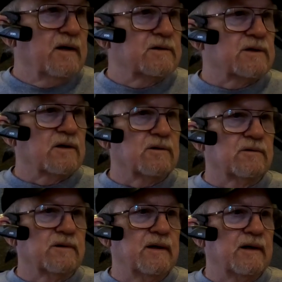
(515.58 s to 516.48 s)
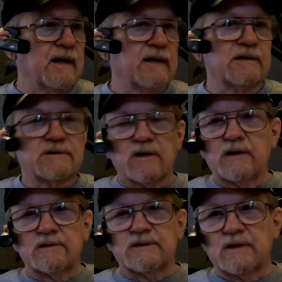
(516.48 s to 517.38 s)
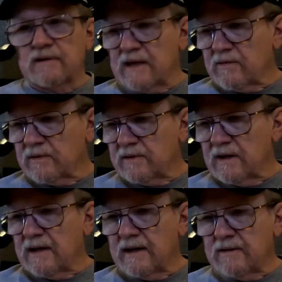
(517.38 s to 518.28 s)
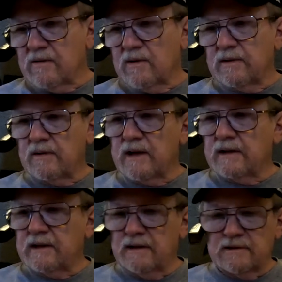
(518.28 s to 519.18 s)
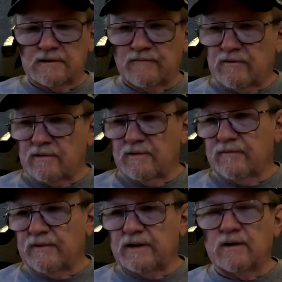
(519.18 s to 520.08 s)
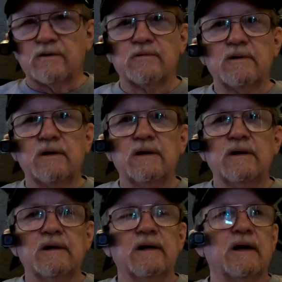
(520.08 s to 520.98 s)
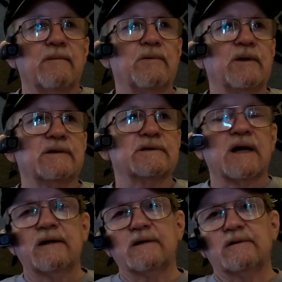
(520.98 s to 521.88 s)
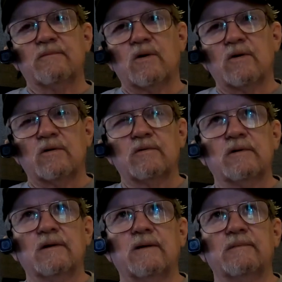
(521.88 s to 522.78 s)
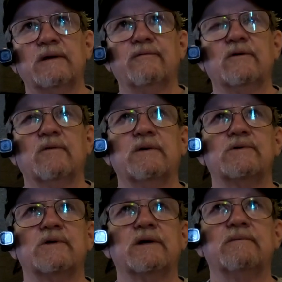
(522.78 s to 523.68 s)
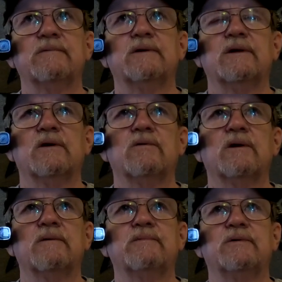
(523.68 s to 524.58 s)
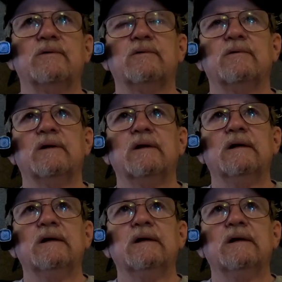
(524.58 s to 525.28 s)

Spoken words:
So I just thought I'd share that with you. I had no other ideas for a video. I'm pretty excited. Tomorrow I'm leaving on my trip to go up to